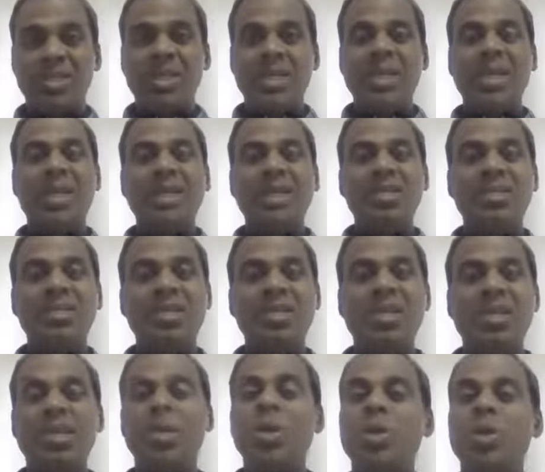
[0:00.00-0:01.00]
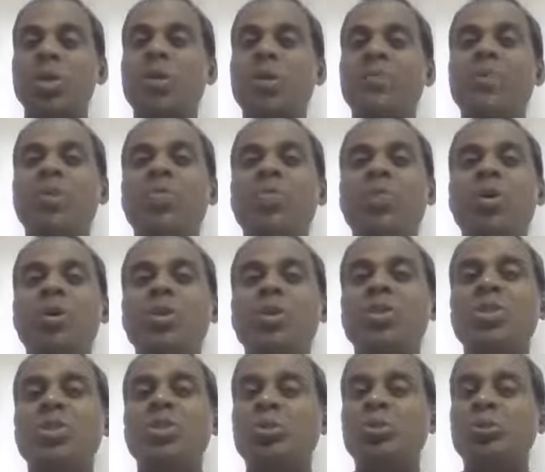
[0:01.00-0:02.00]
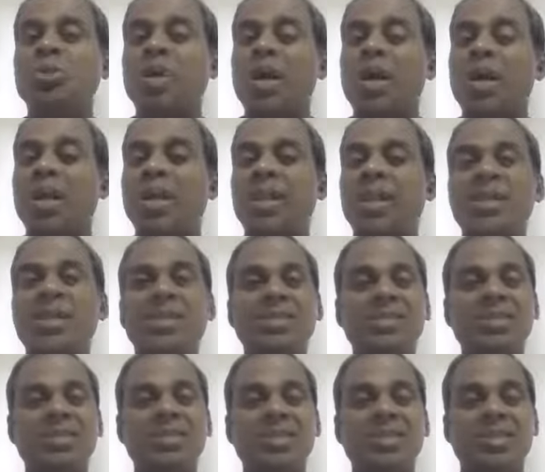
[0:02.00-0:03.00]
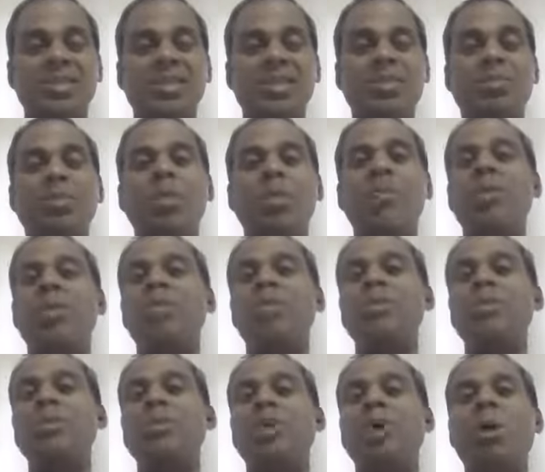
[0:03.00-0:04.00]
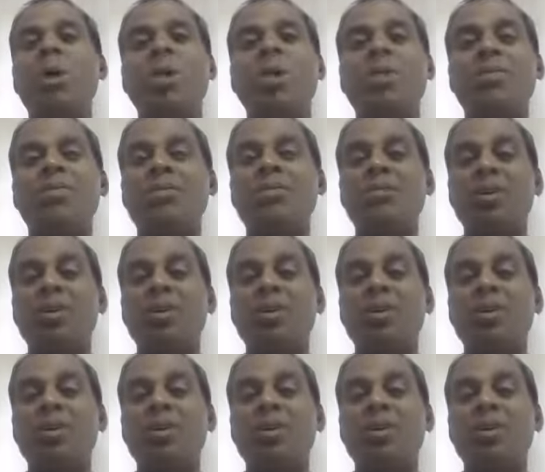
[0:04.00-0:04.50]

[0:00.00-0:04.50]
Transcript: let us say we want to analyze the performance of